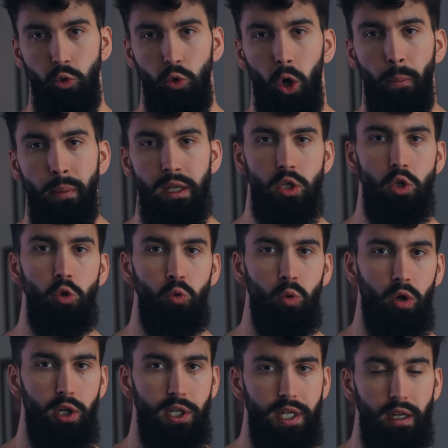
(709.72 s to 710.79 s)
do not be too
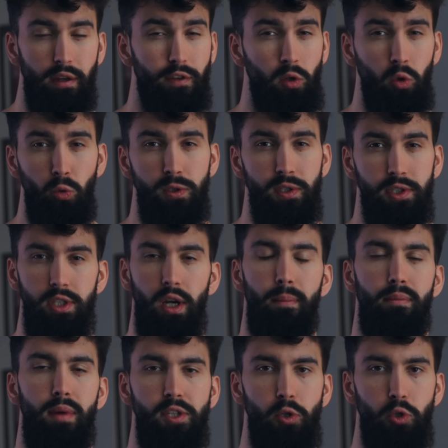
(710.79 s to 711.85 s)
worried if you lose
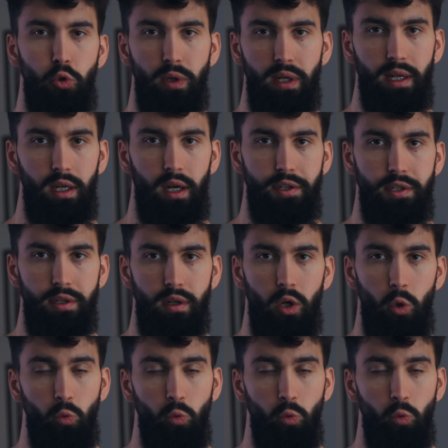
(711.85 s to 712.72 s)
some muscle during a cut.